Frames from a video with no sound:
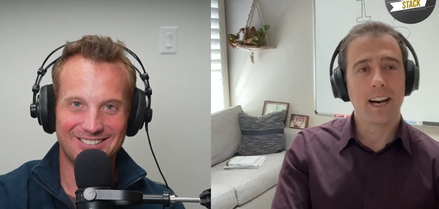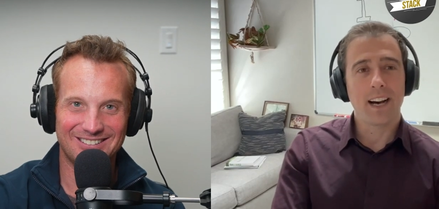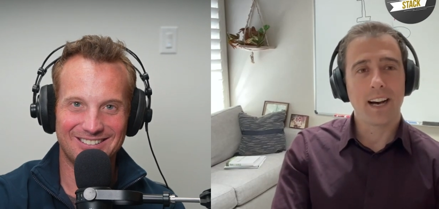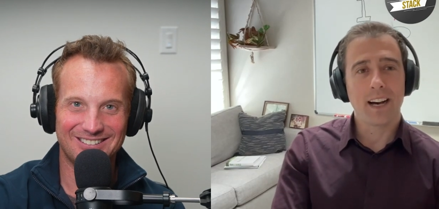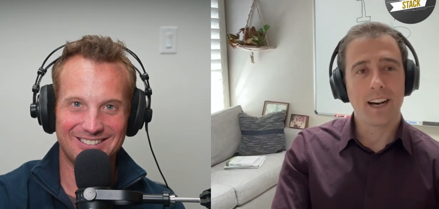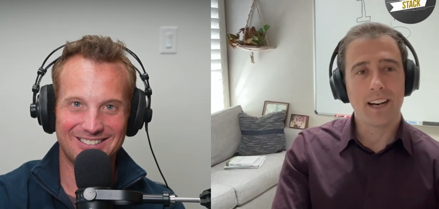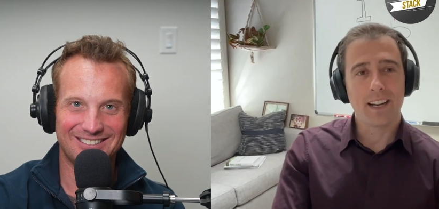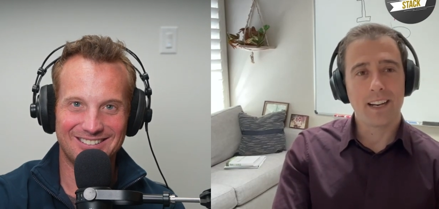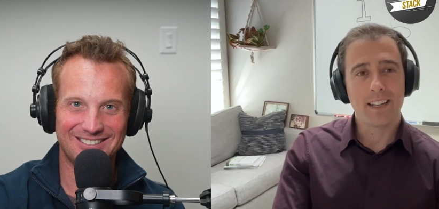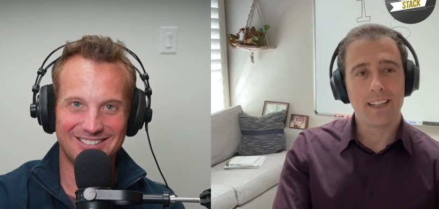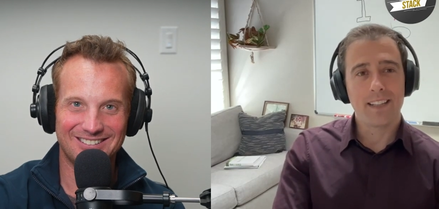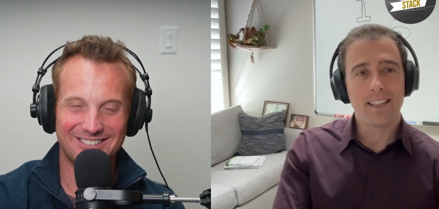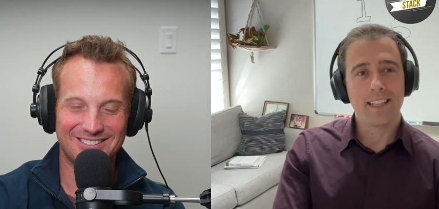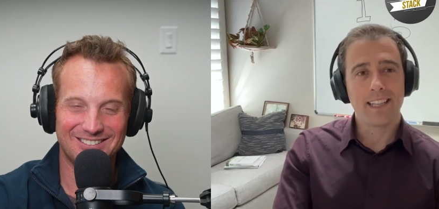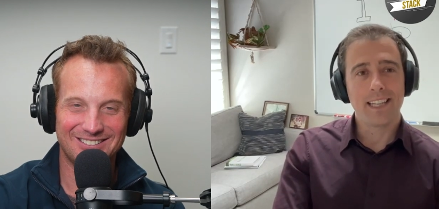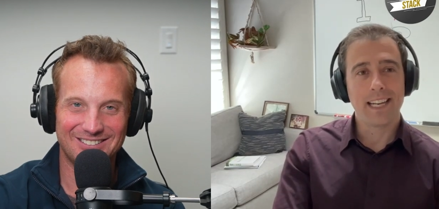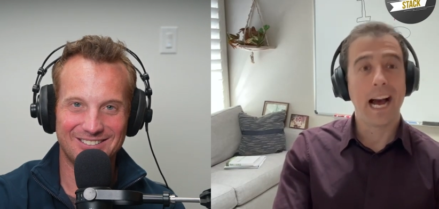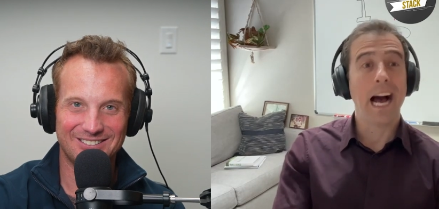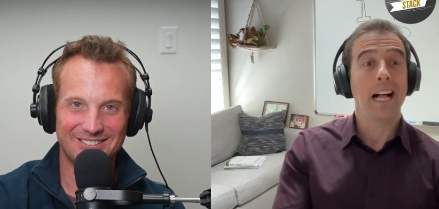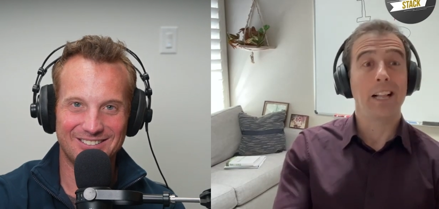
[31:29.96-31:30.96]
Speaker 1: uh,
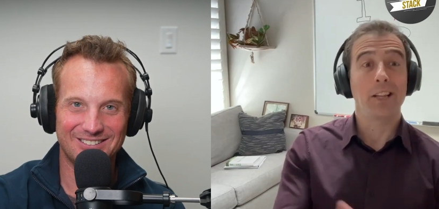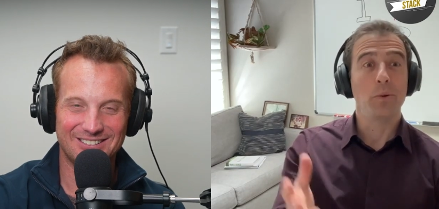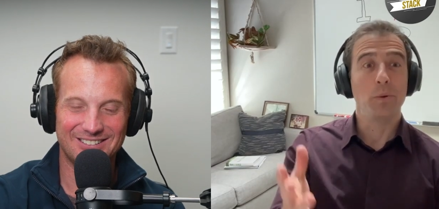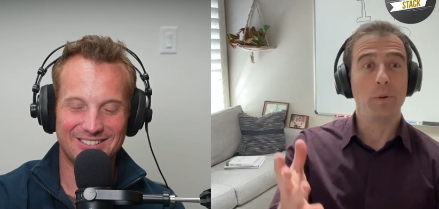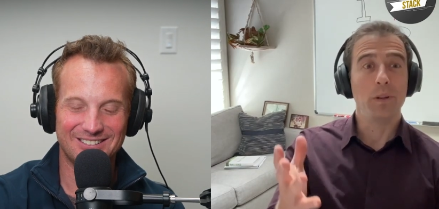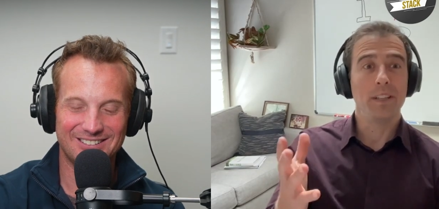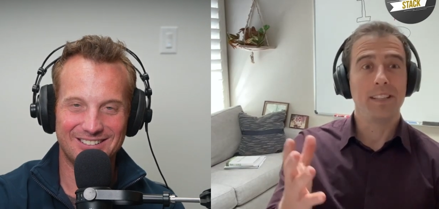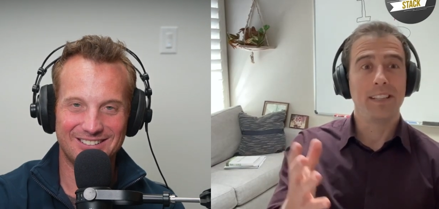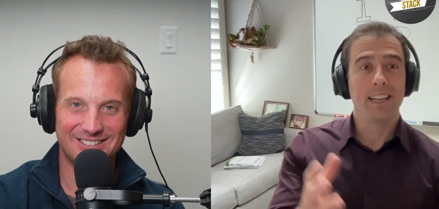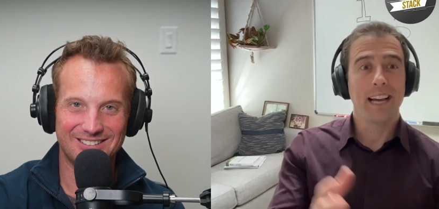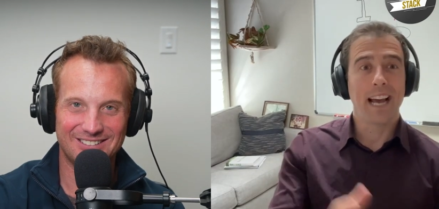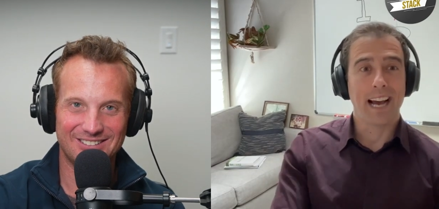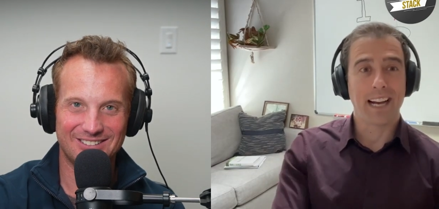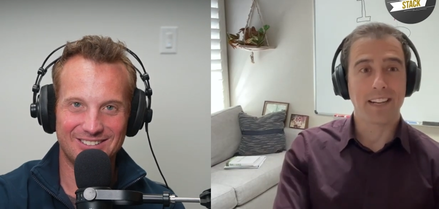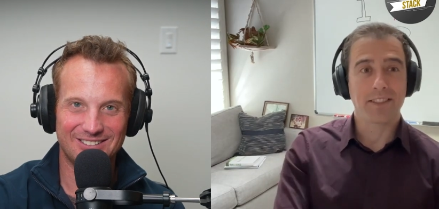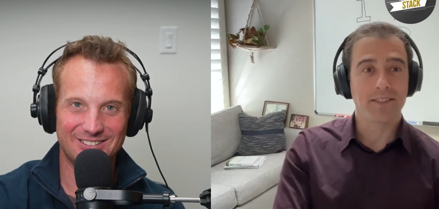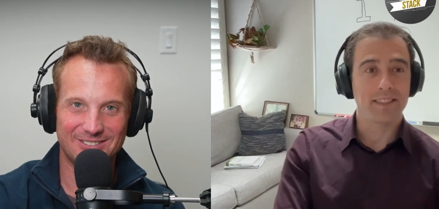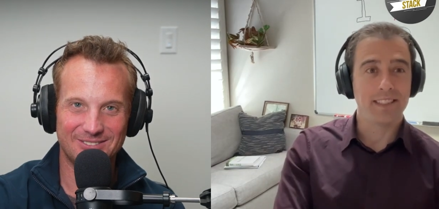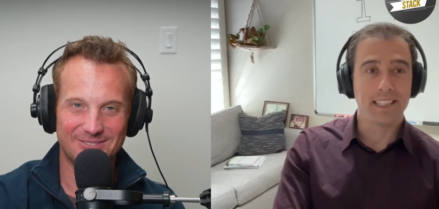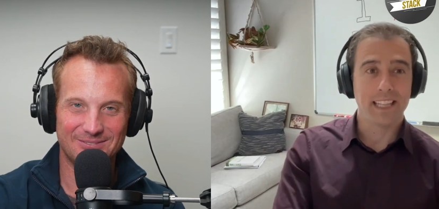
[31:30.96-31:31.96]
in Hollywood.
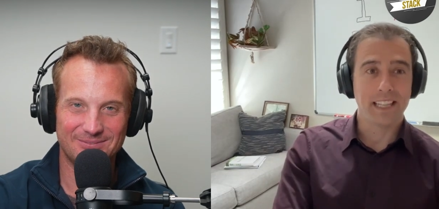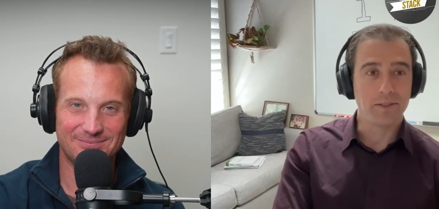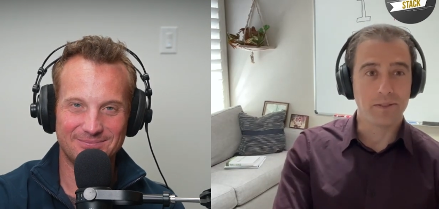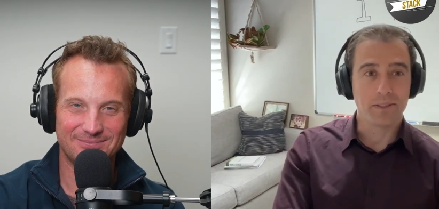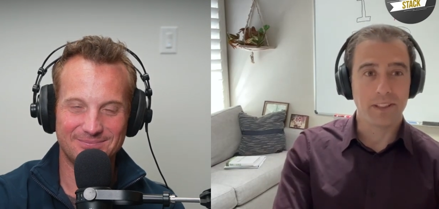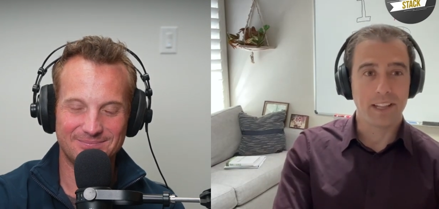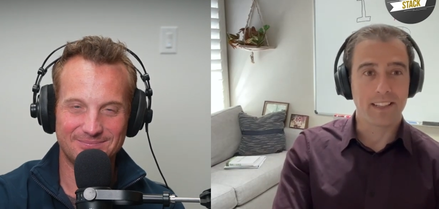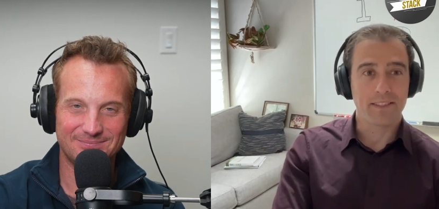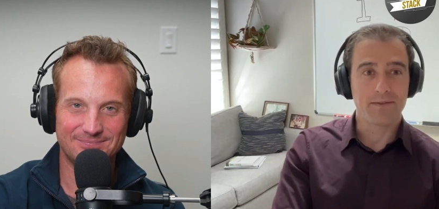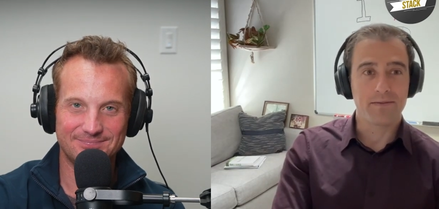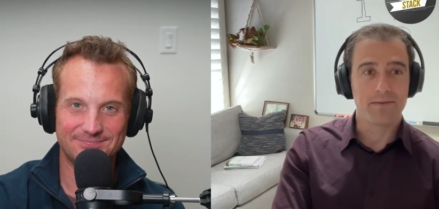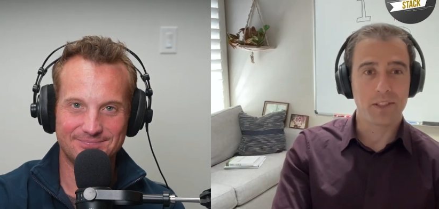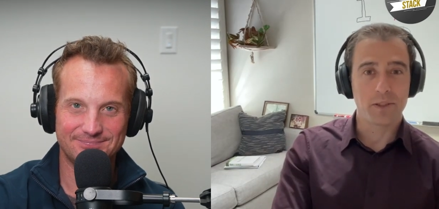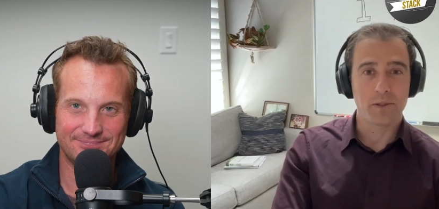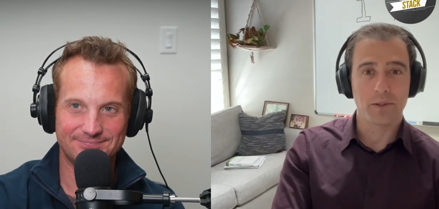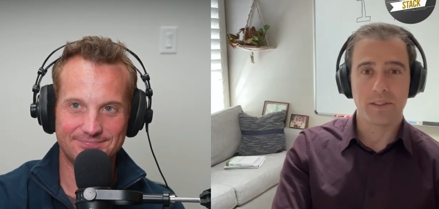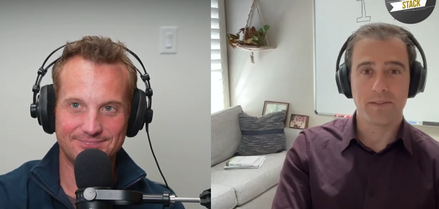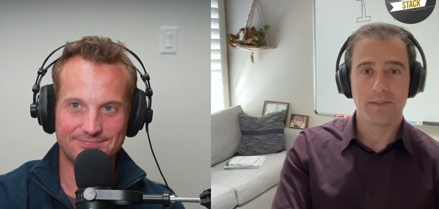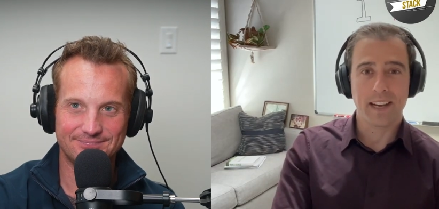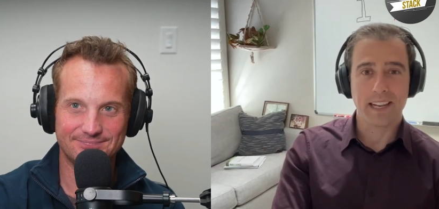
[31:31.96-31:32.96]
Actually, they do like
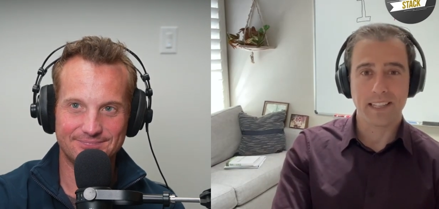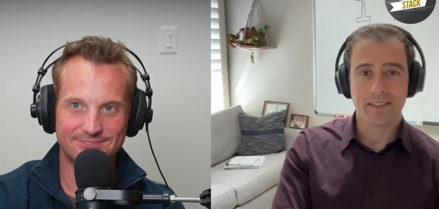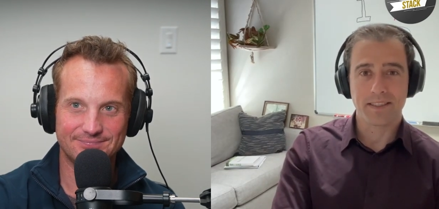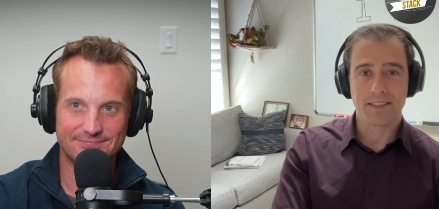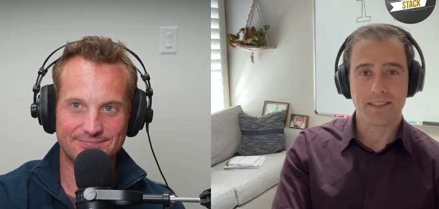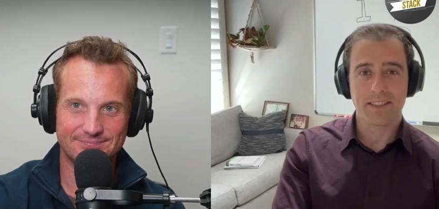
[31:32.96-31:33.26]
visual effects